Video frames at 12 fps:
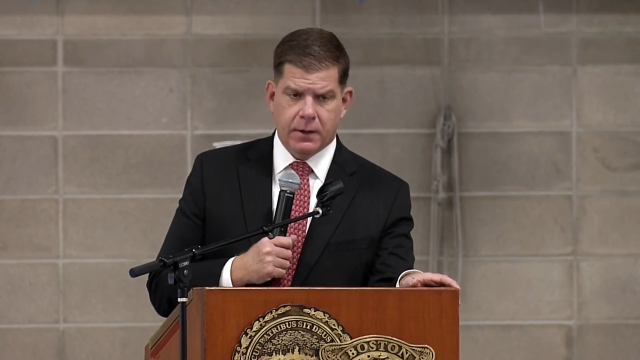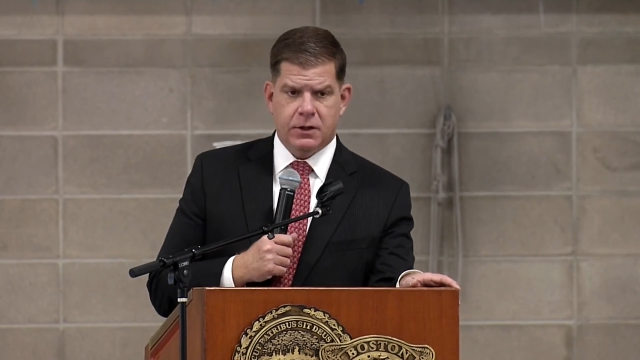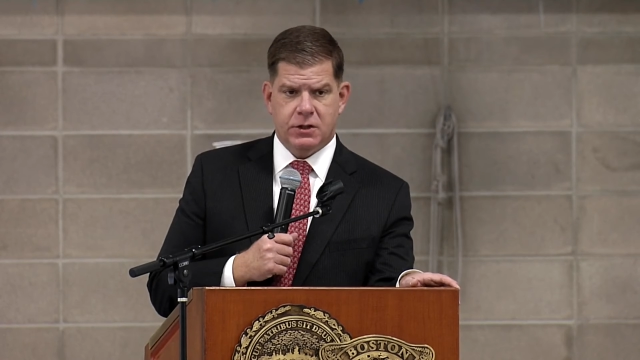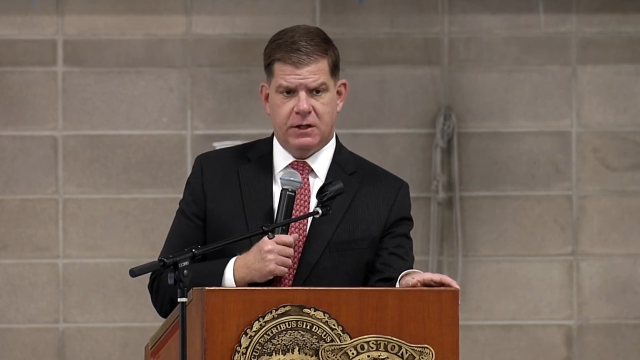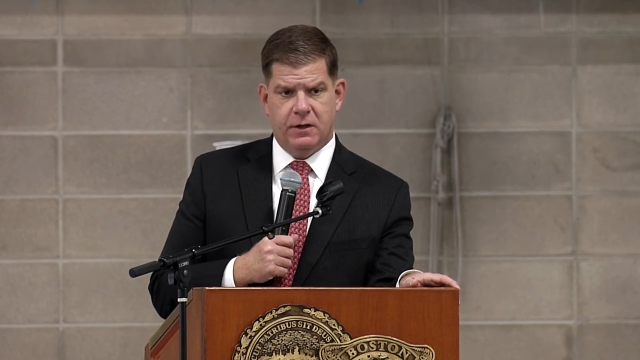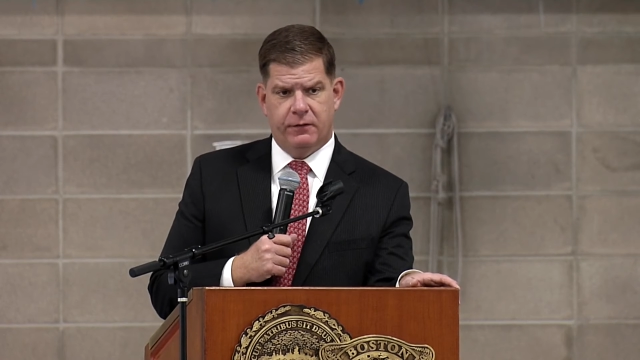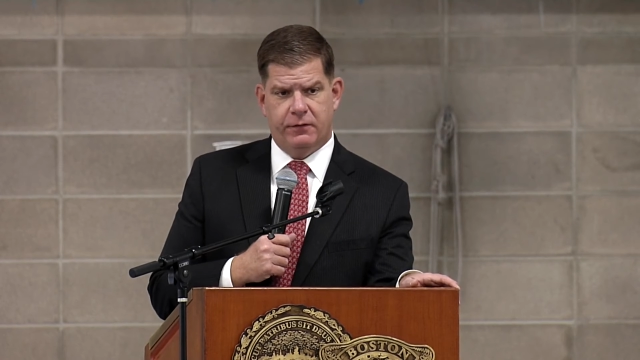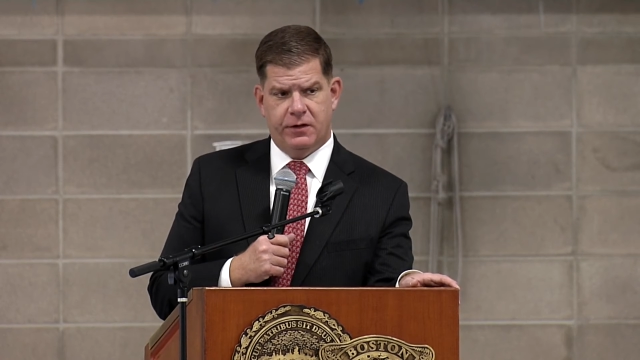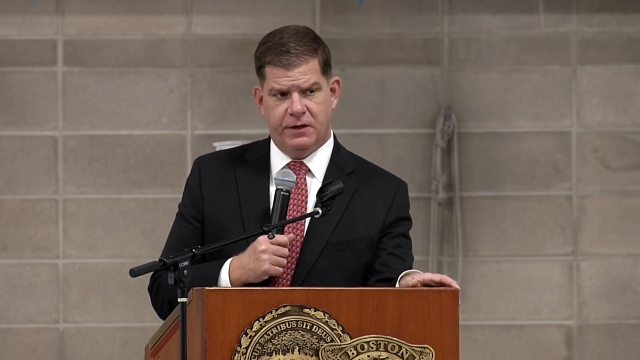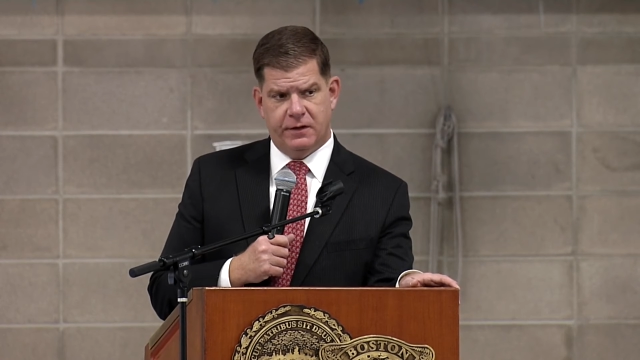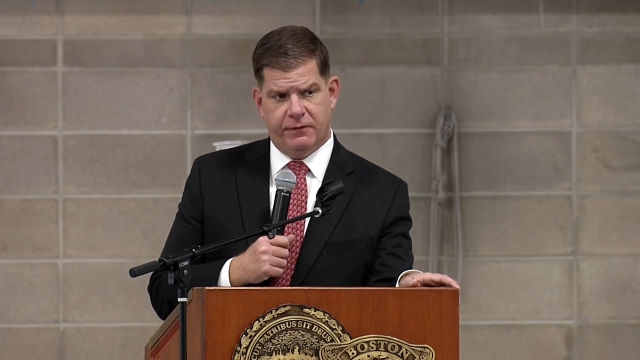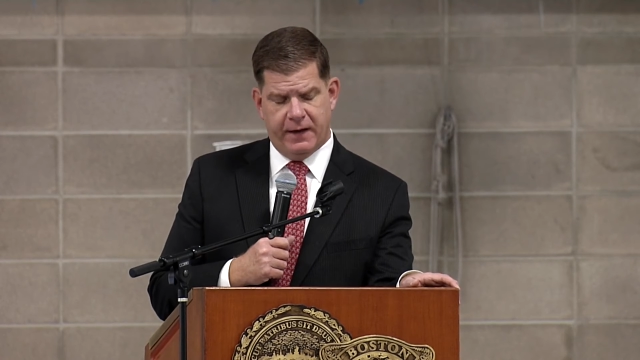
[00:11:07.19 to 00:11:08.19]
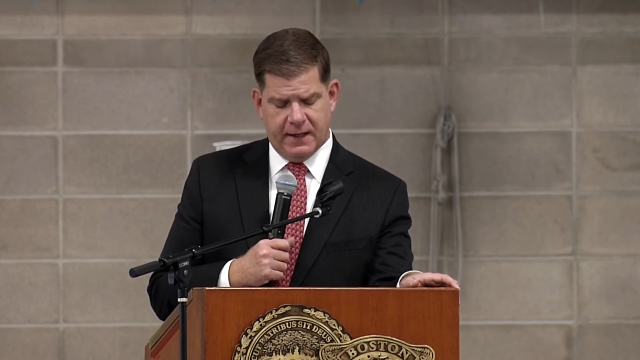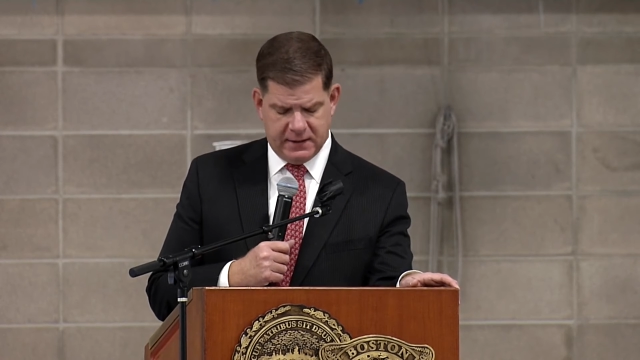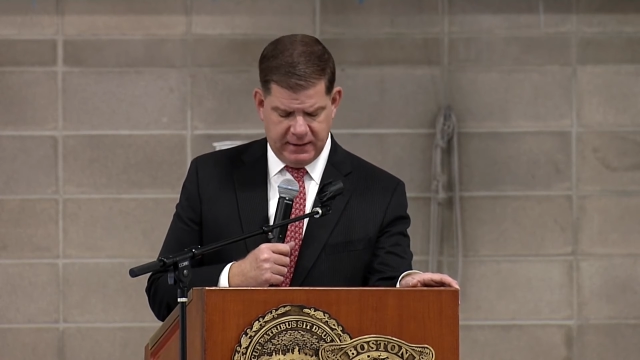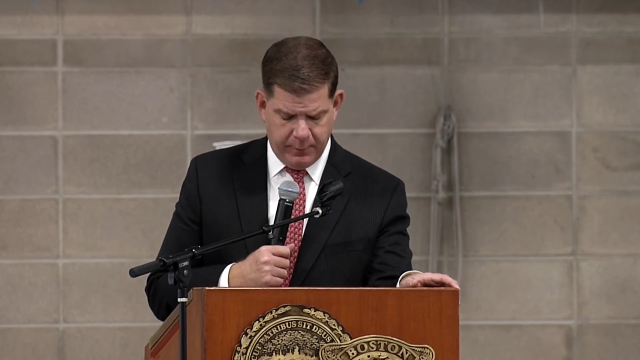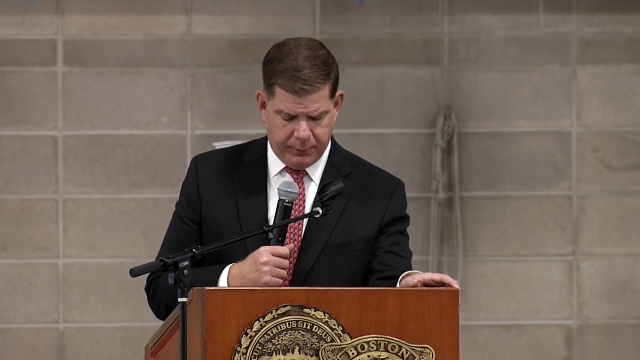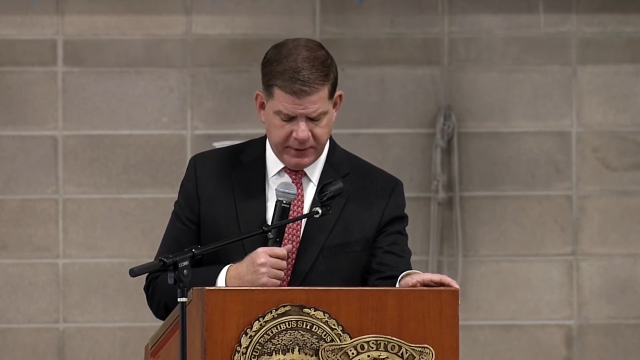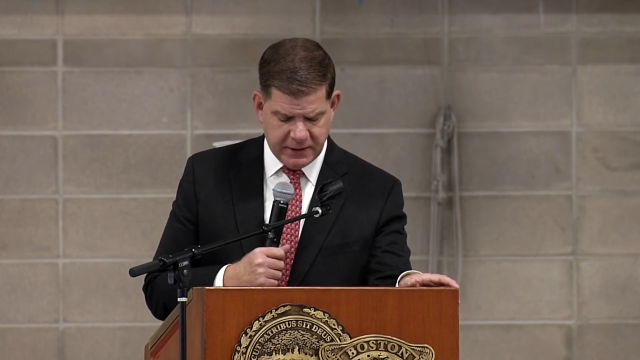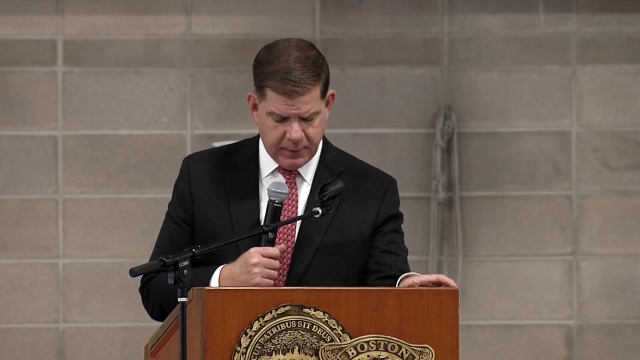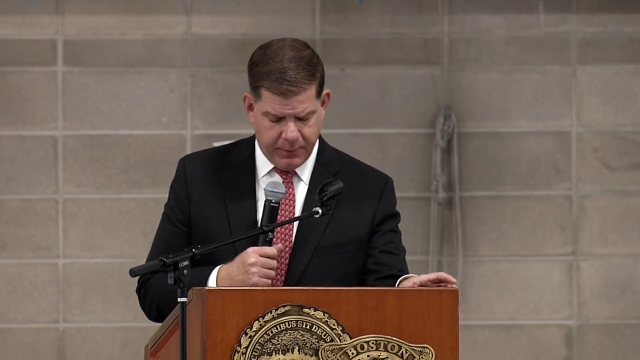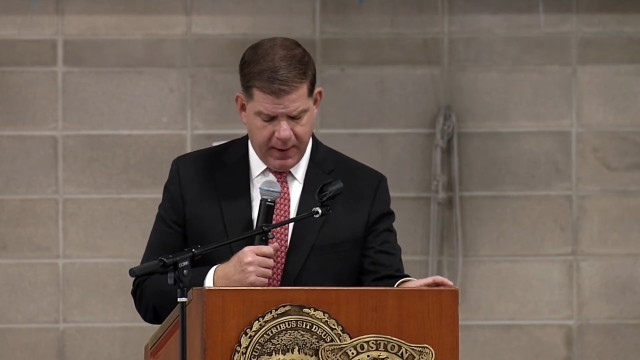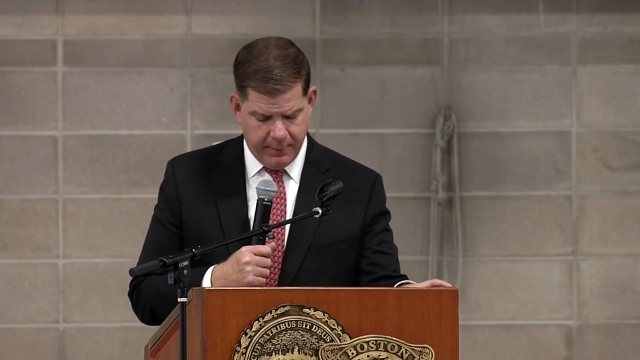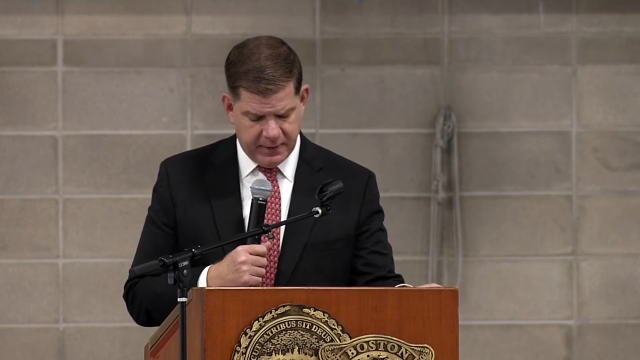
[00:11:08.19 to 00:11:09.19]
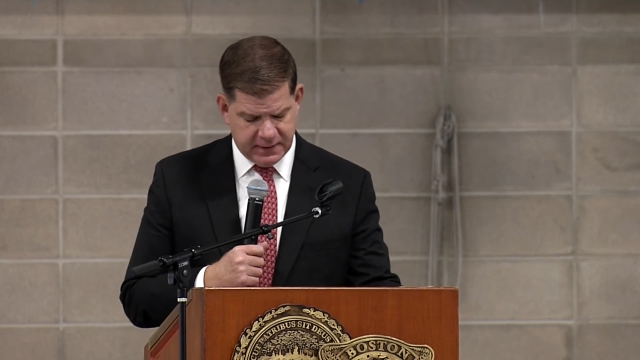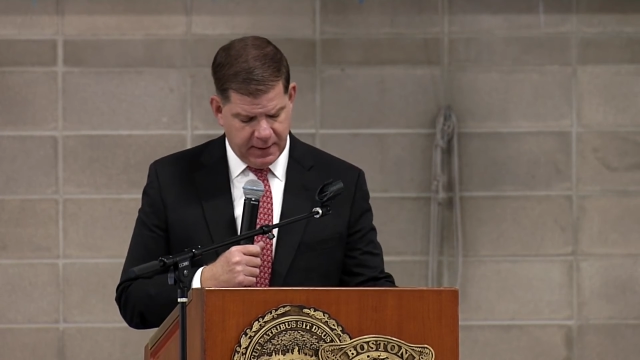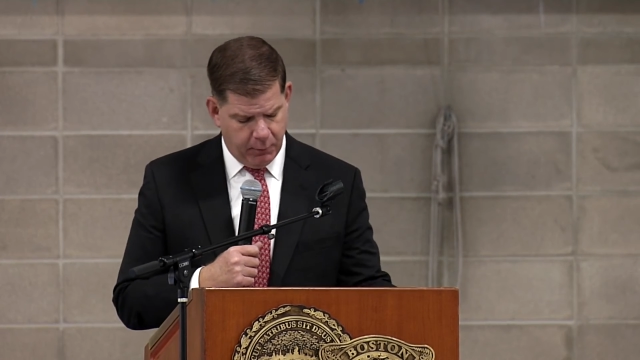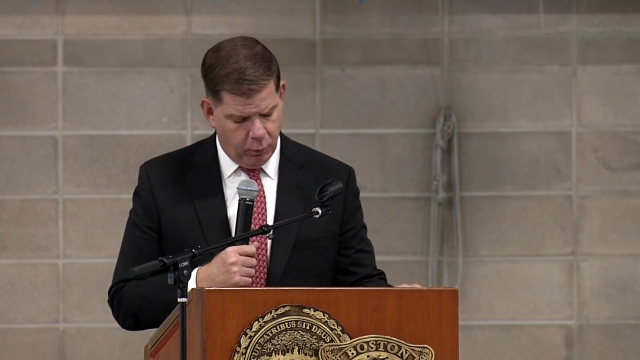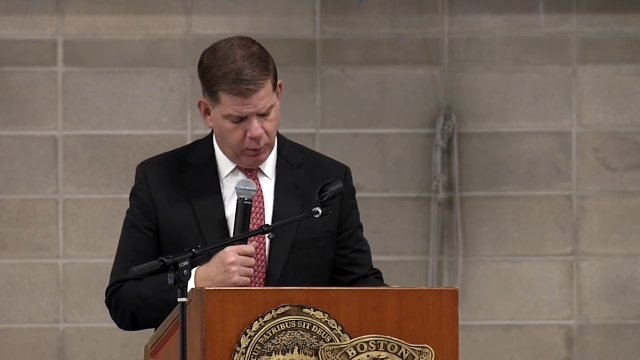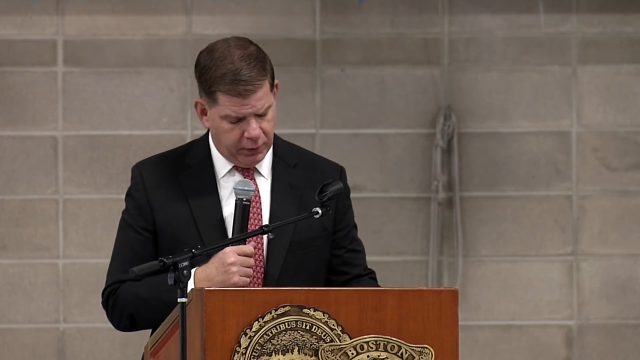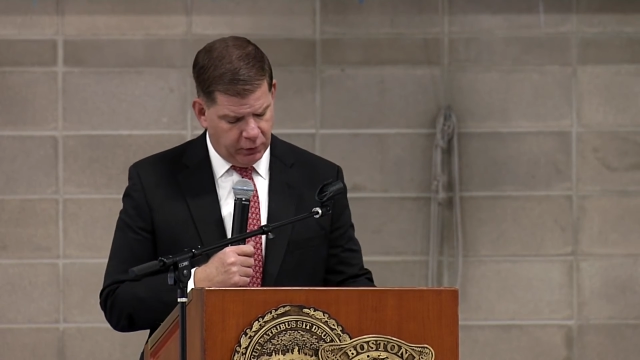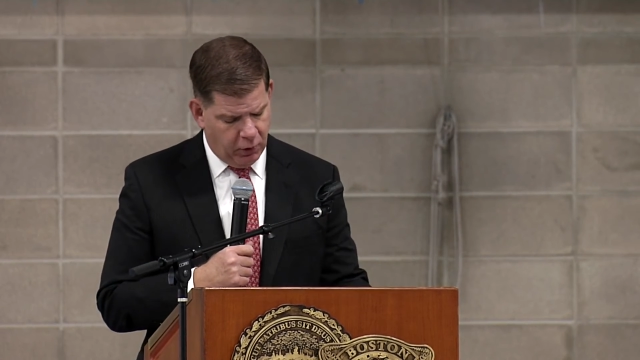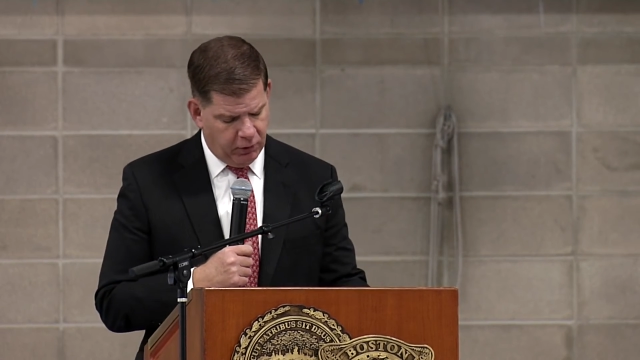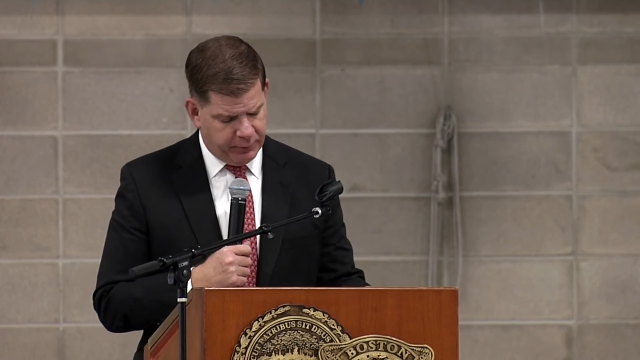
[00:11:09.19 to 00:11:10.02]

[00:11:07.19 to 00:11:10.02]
She's advancing the police department's #1 goal,